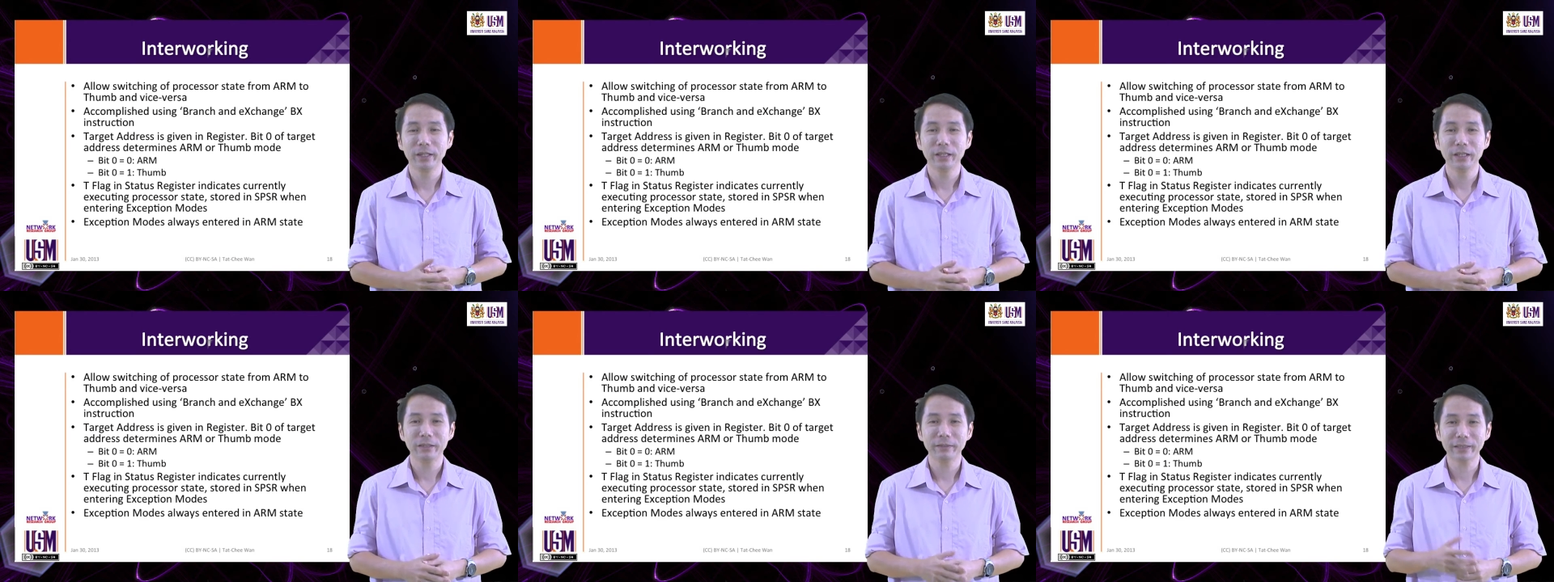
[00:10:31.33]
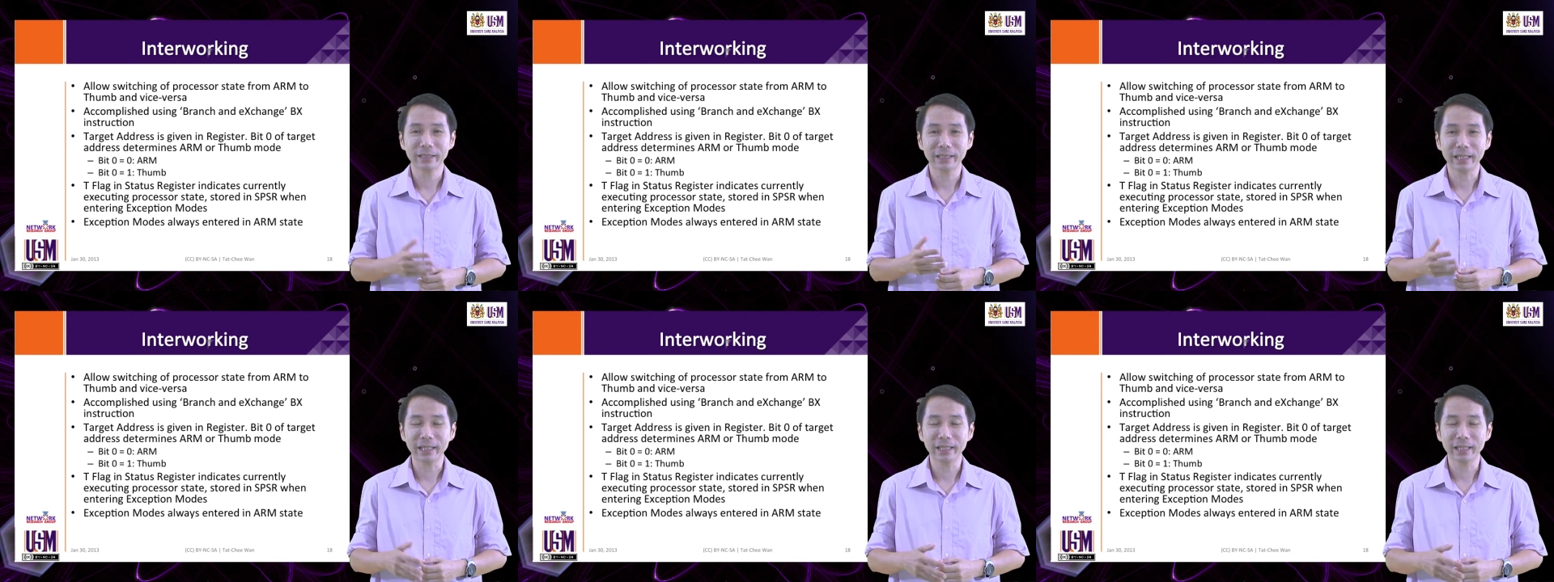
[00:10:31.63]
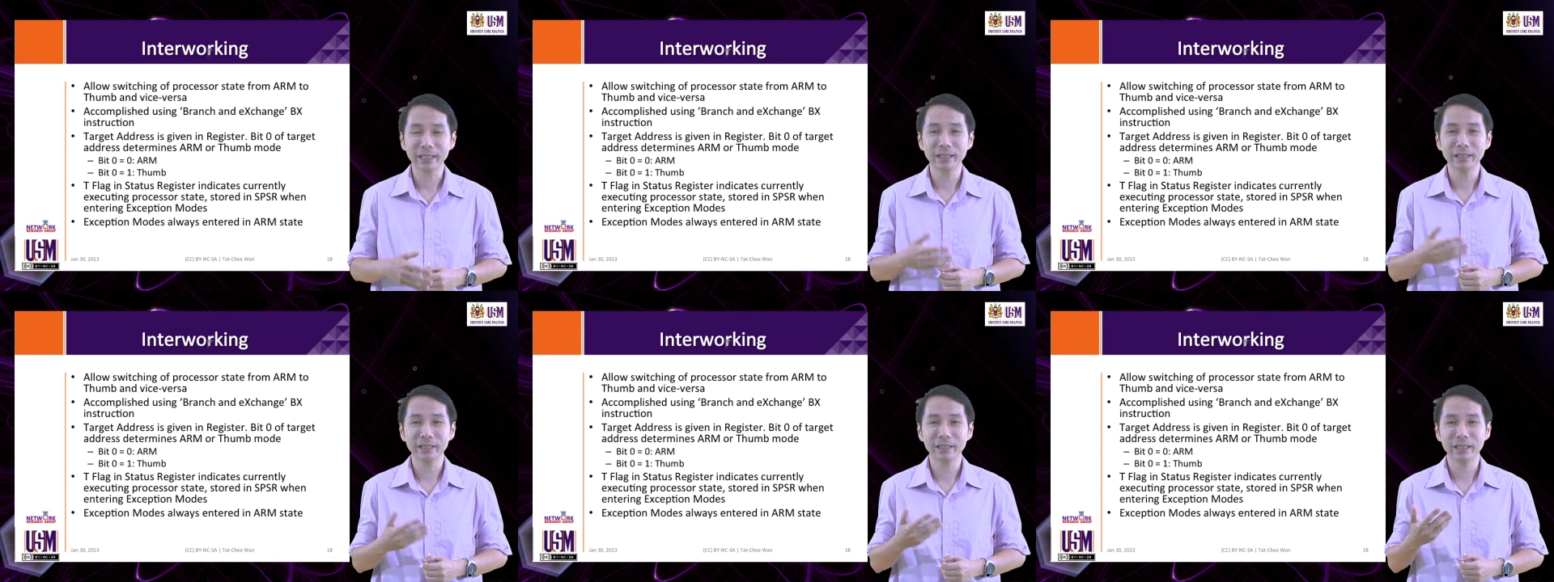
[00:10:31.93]
If the
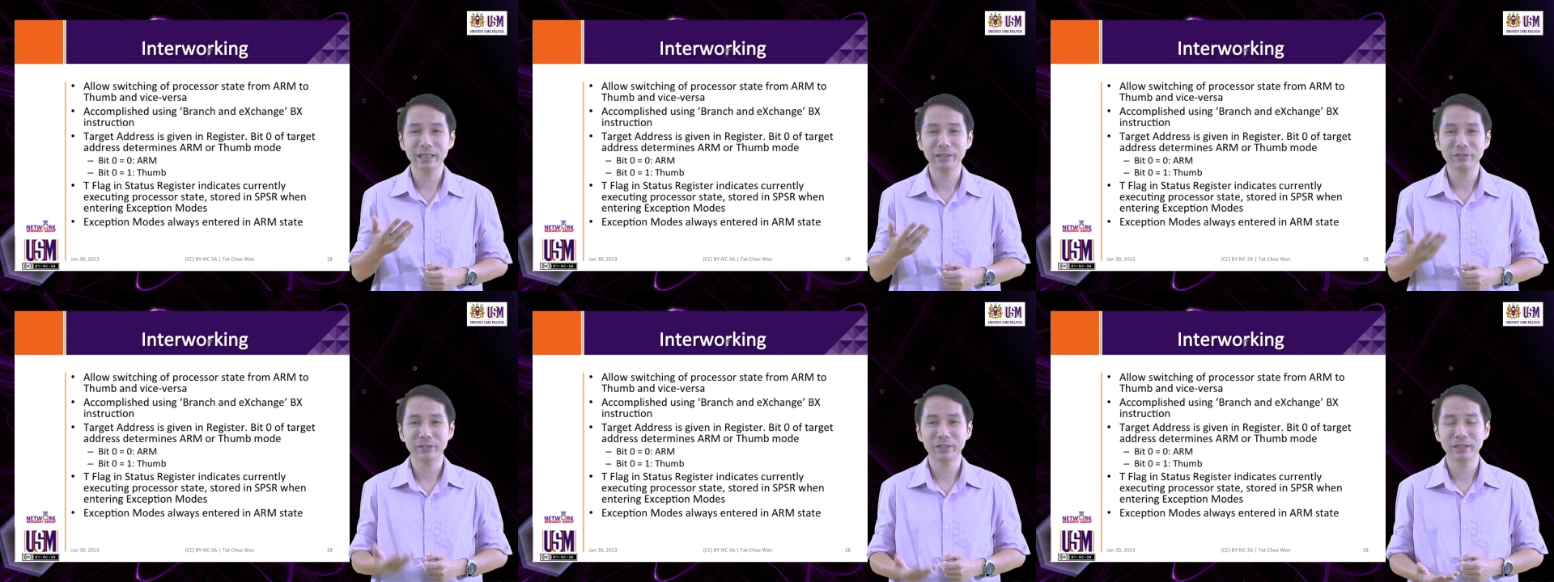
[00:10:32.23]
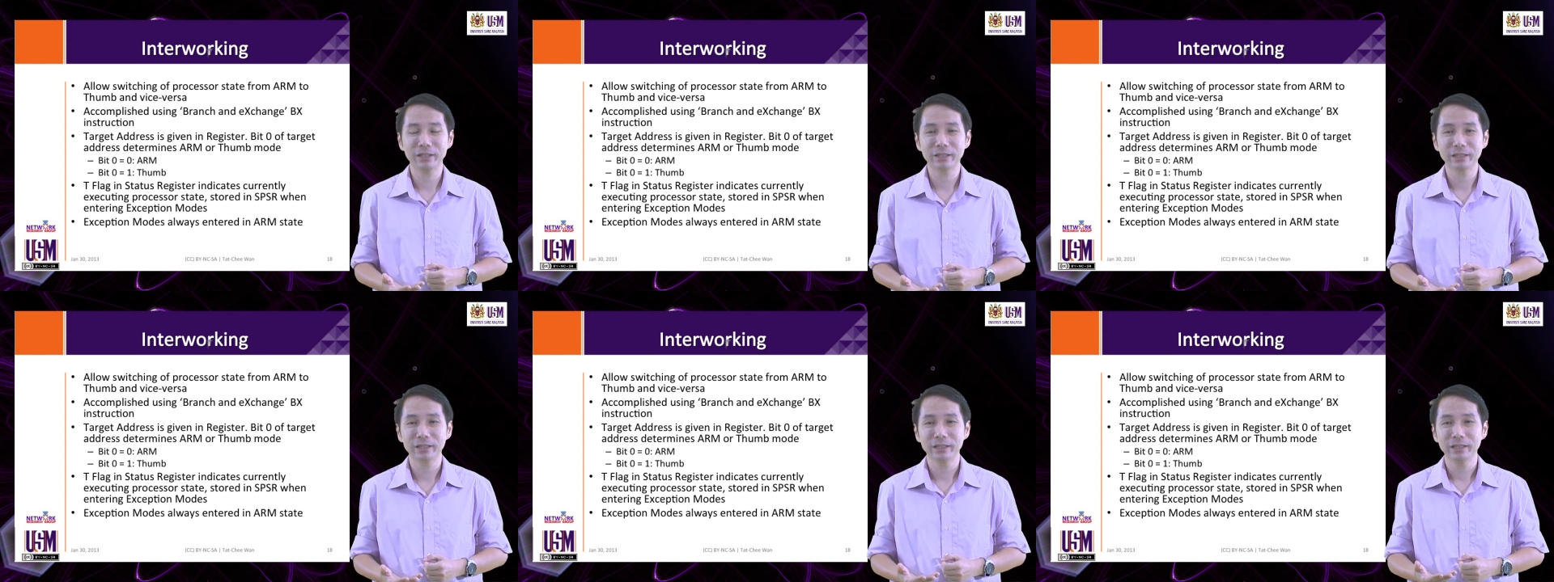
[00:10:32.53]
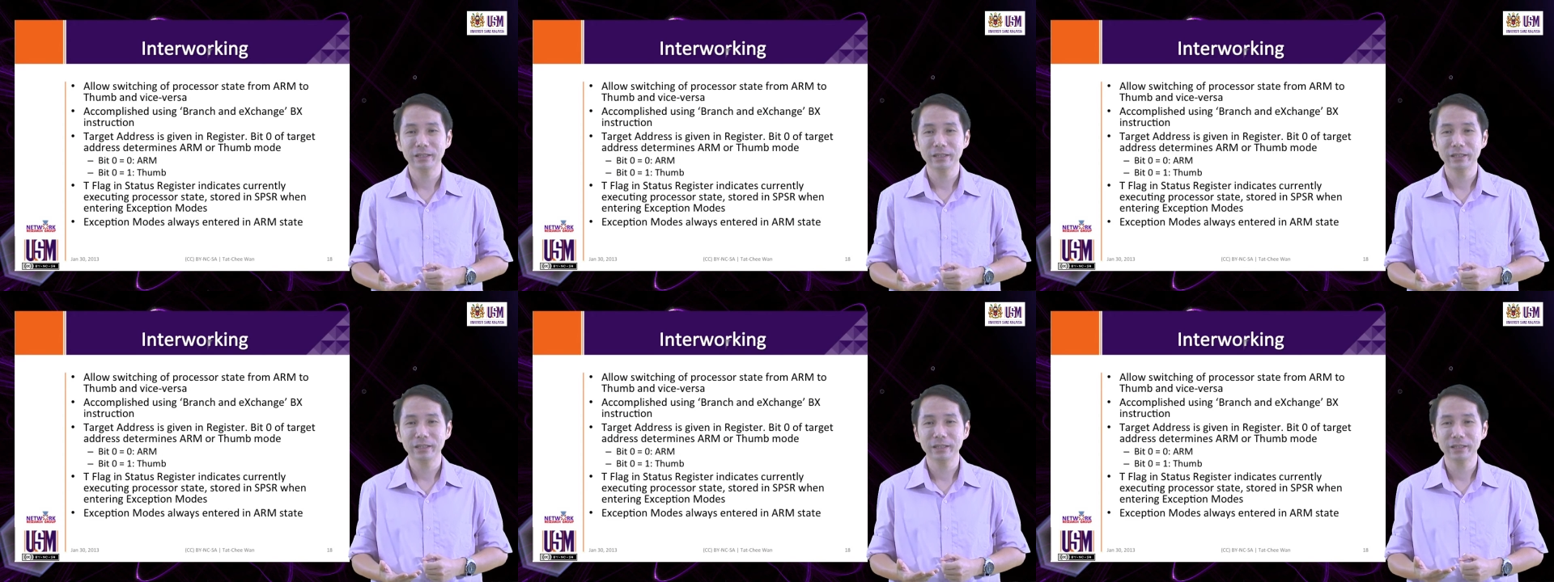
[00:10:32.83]
target address
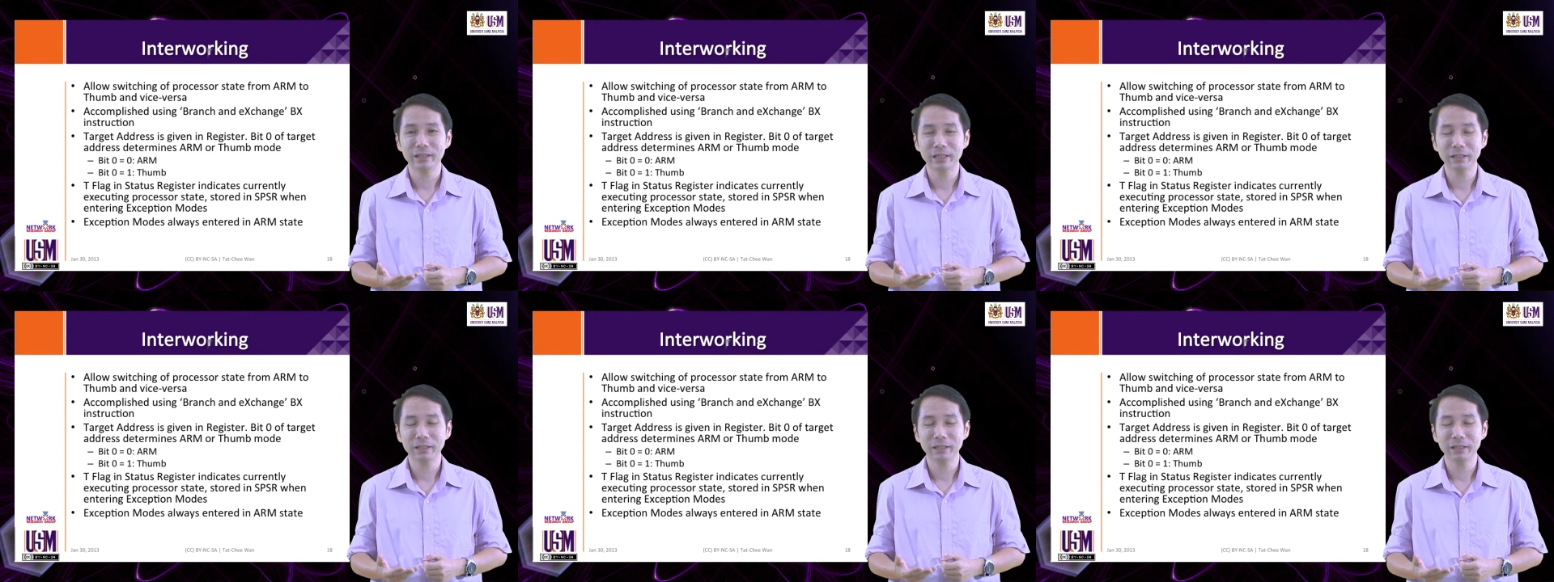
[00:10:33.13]
is